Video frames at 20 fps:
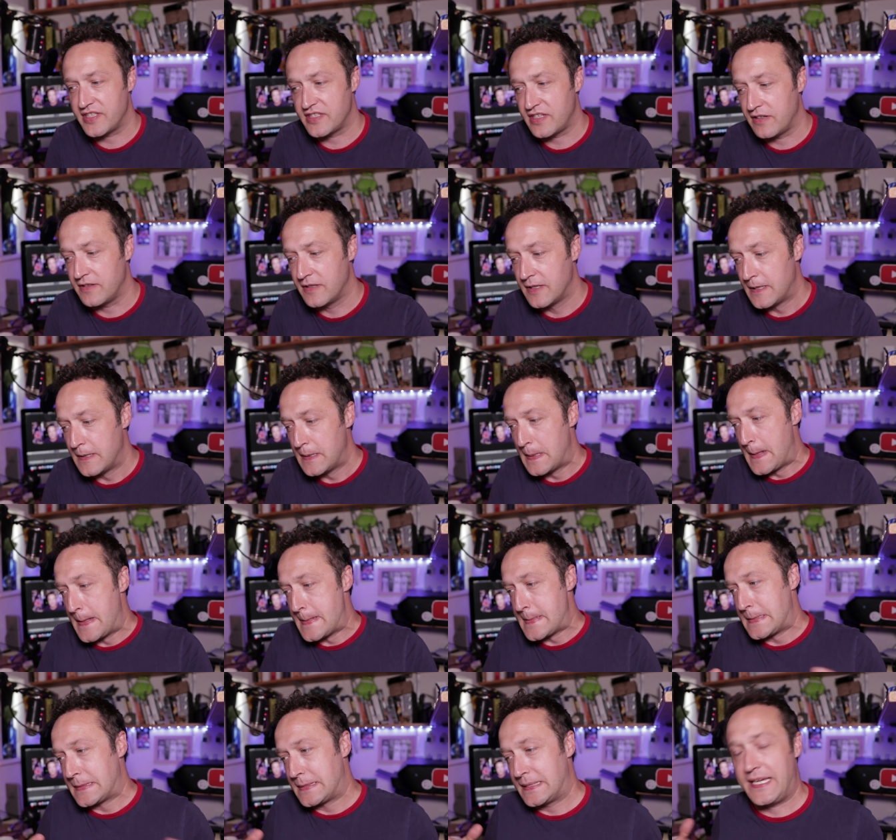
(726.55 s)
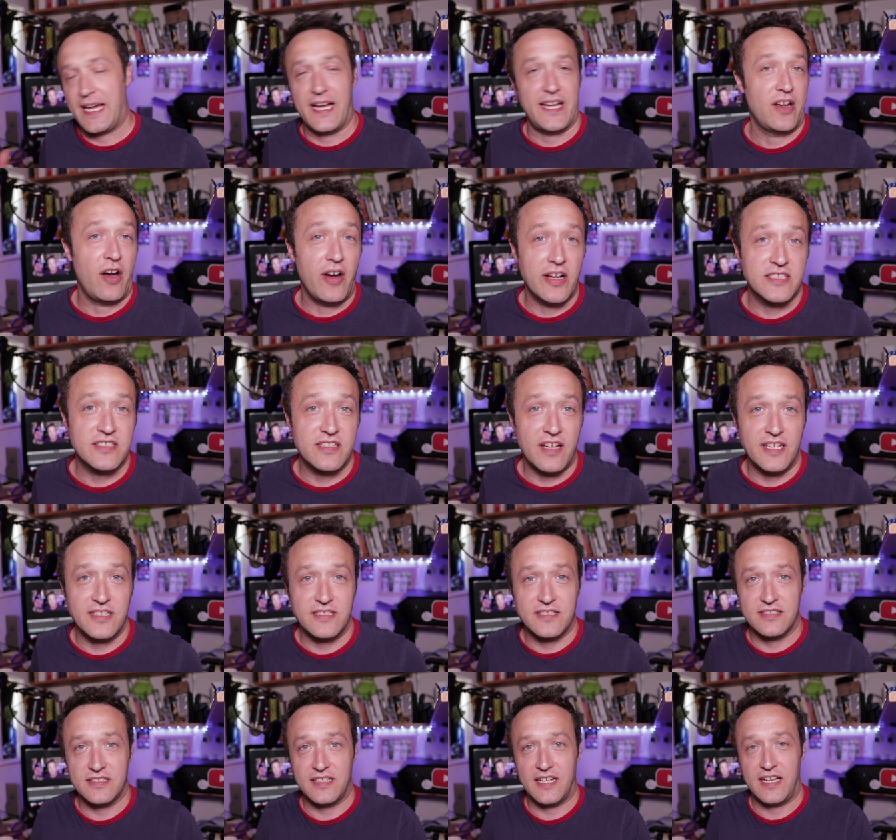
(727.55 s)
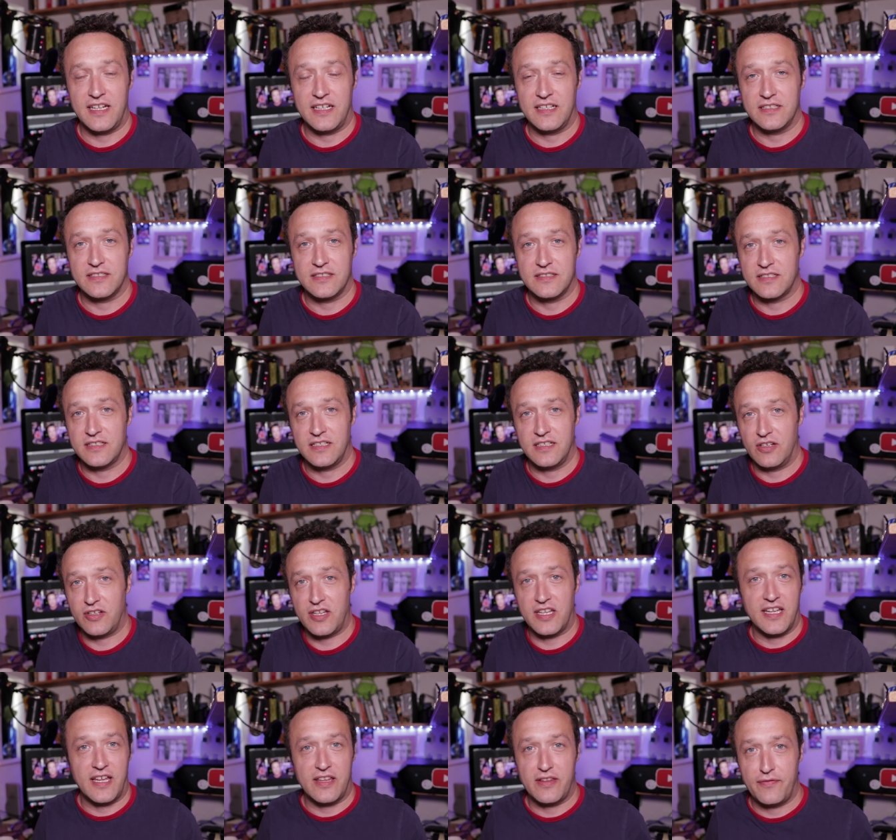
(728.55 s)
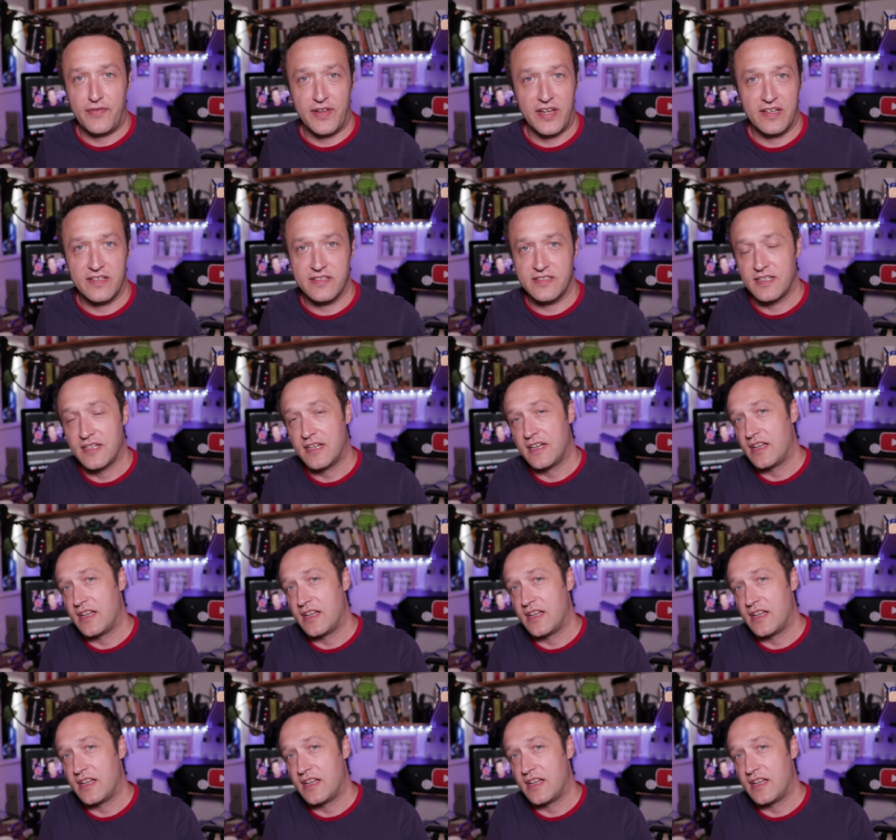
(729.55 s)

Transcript: So yeah, in hindsight and looking at the figures,